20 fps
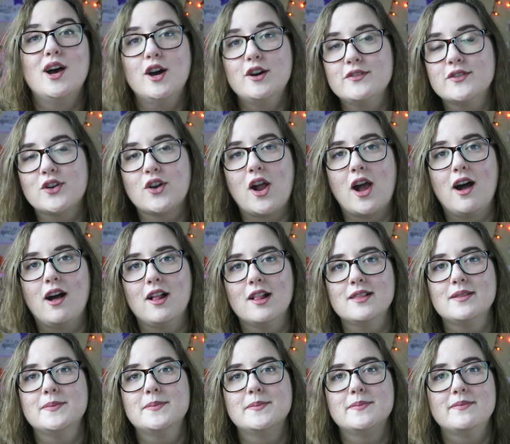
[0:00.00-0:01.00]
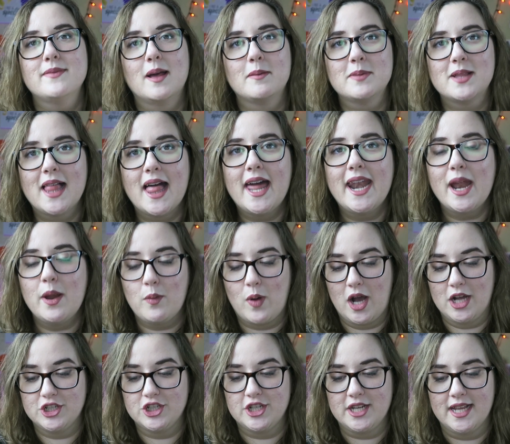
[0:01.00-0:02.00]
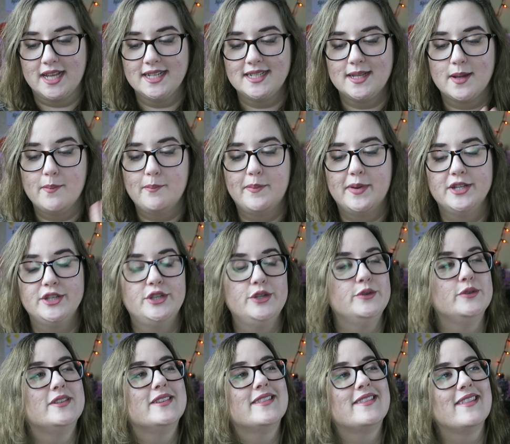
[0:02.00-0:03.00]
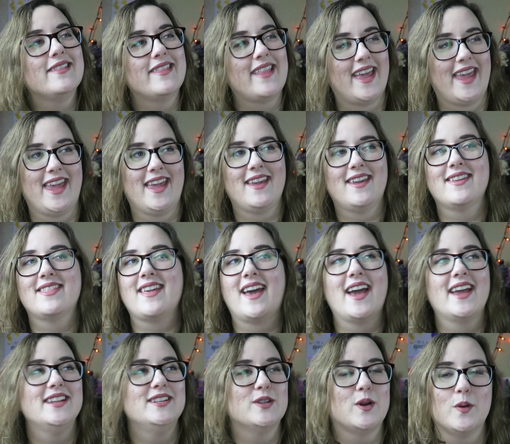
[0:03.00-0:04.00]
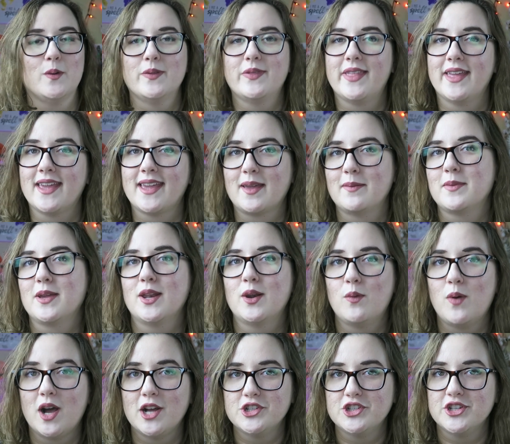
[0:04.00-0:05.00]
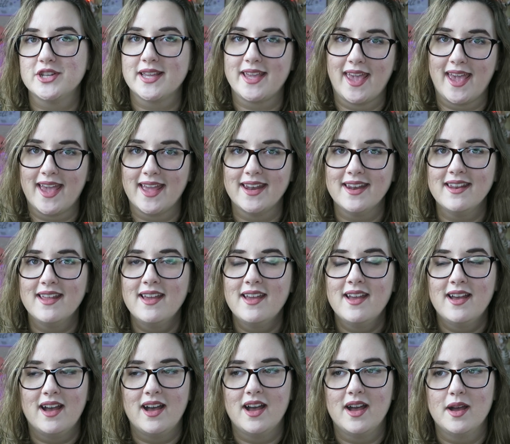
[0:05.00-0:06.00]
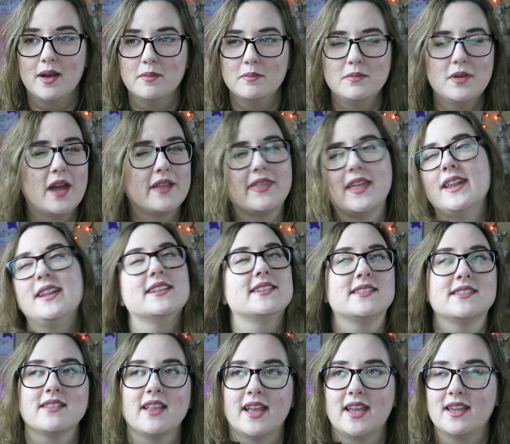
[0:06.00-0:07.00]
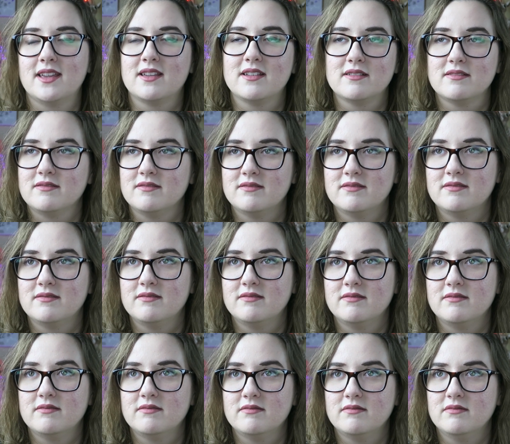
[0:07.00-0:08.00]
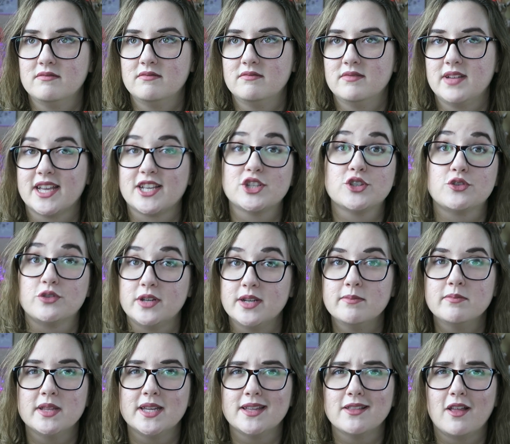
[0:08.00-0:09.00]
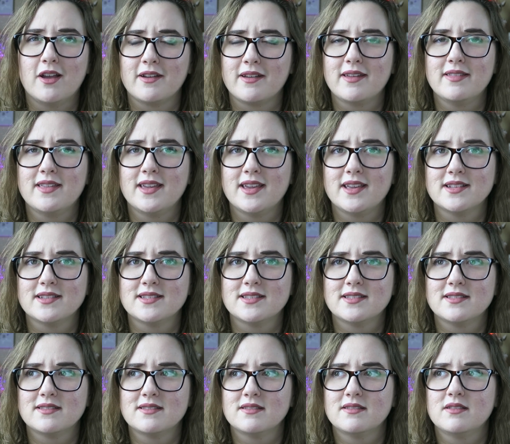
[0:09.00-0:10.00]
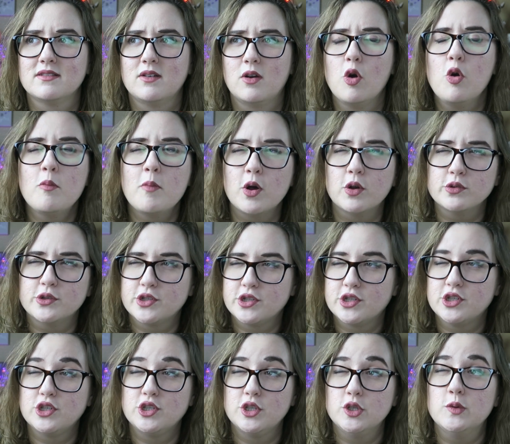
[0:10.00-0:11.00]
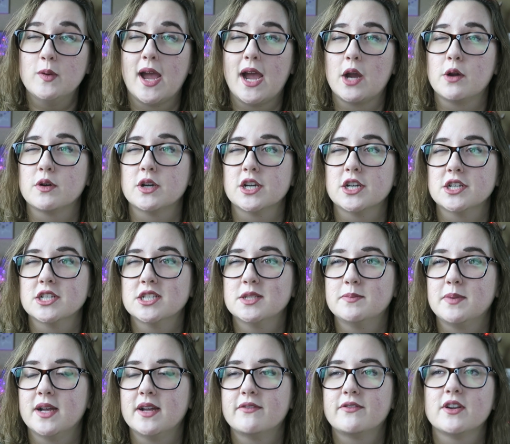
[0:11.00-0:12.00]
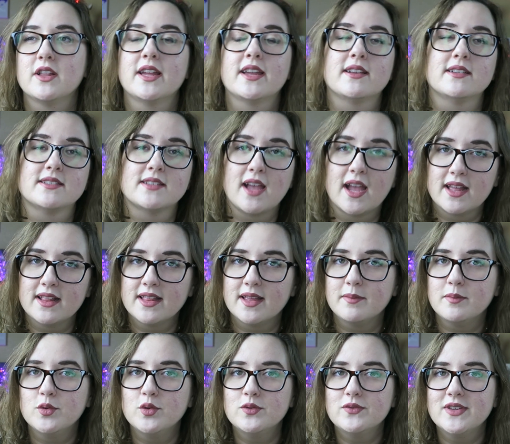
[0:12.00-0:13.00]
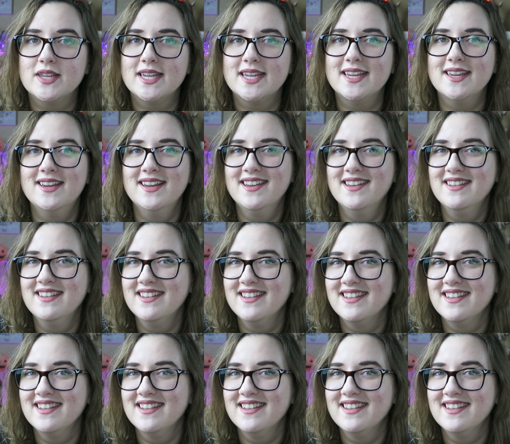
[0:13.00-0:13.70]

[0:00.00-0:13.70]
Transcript: Overall, I'm glad I watched it, but due to the length, I don't think I'm gonna watch it again. Not that it's like extremely long, I think it's almost 2 hours, but for like a silent movie